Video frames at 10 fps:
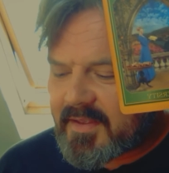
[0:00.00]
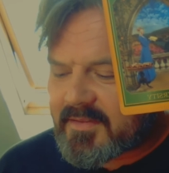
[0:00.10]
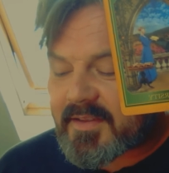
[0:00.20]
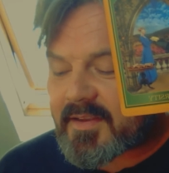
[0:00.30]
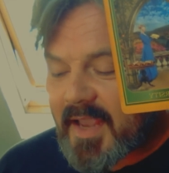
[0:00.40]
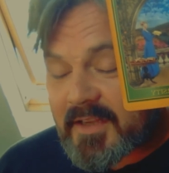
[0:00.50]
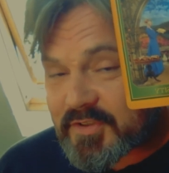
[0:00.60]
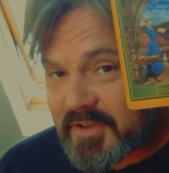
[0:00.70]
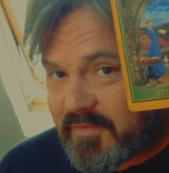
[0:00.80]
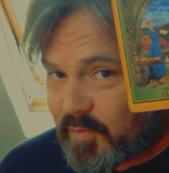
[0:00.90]
The
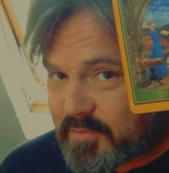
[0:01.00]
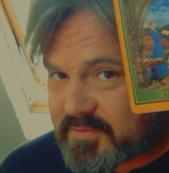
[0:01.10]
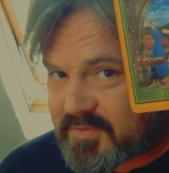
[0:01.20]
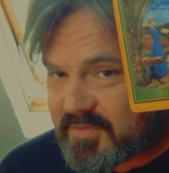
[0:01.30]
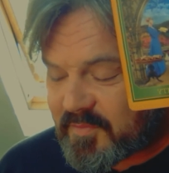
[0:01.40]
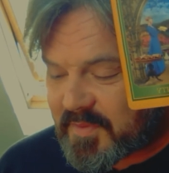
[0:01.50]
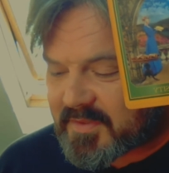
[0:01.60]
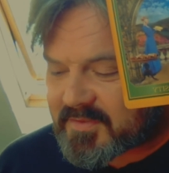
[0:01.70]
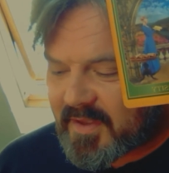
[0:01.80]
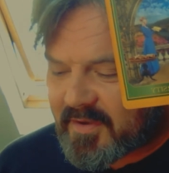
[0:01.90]
Akashic Force with
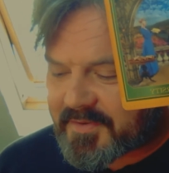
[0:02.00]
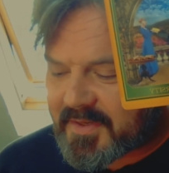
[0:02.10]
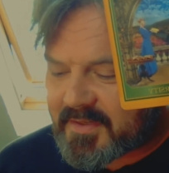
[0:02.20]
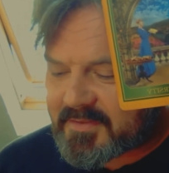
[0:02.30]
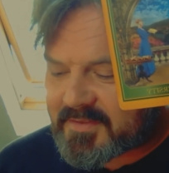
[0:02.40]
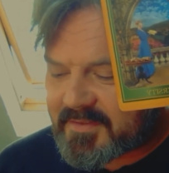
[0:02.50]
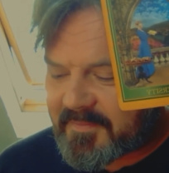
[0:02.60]
this card is,